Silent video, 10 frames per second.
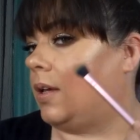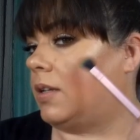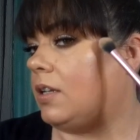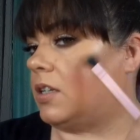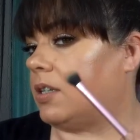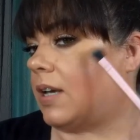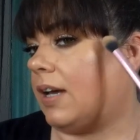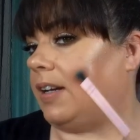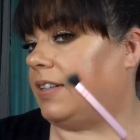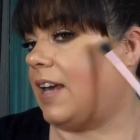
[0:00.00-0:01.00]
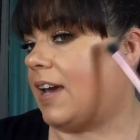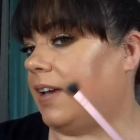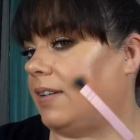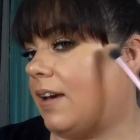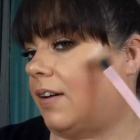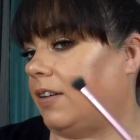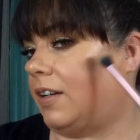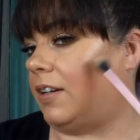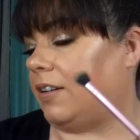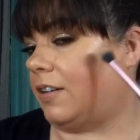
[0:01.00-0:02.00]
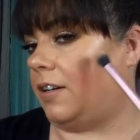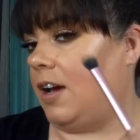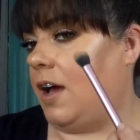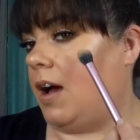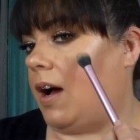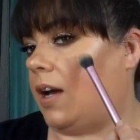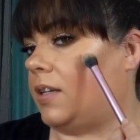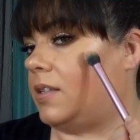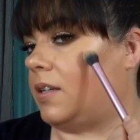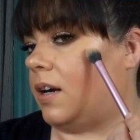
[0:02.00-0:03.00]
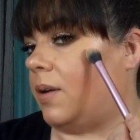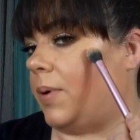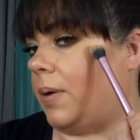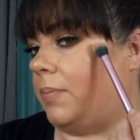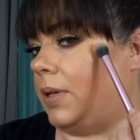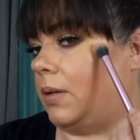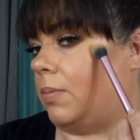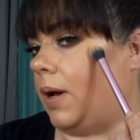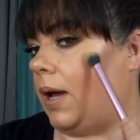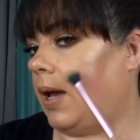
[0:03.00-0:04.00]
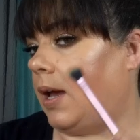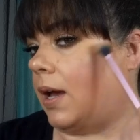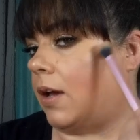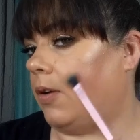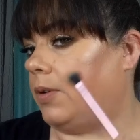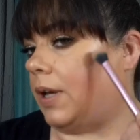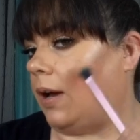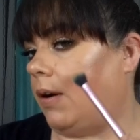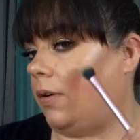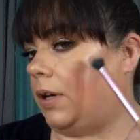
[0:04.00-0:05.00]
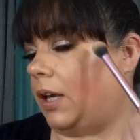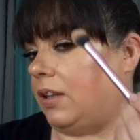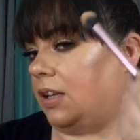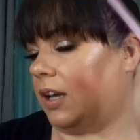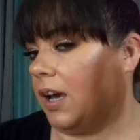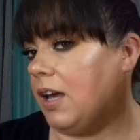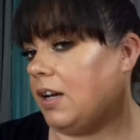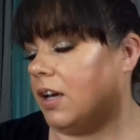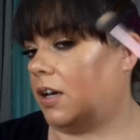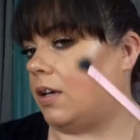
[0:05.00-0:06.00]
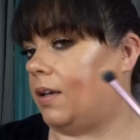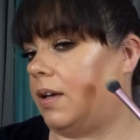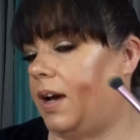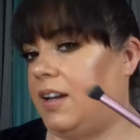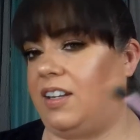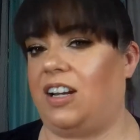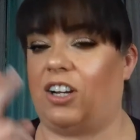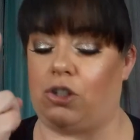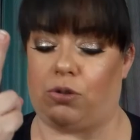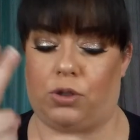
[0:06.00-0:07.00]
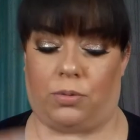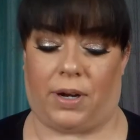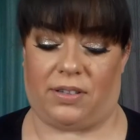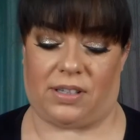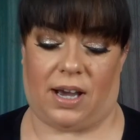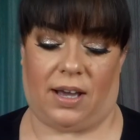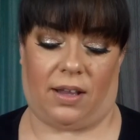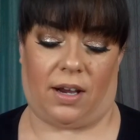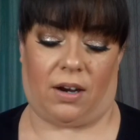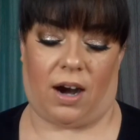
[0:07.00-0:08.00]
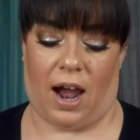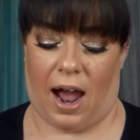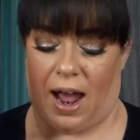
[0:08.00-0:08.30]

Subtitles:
to just kind of take it down here. I start about midway and go down, and then I do 2 rounds of highlighter.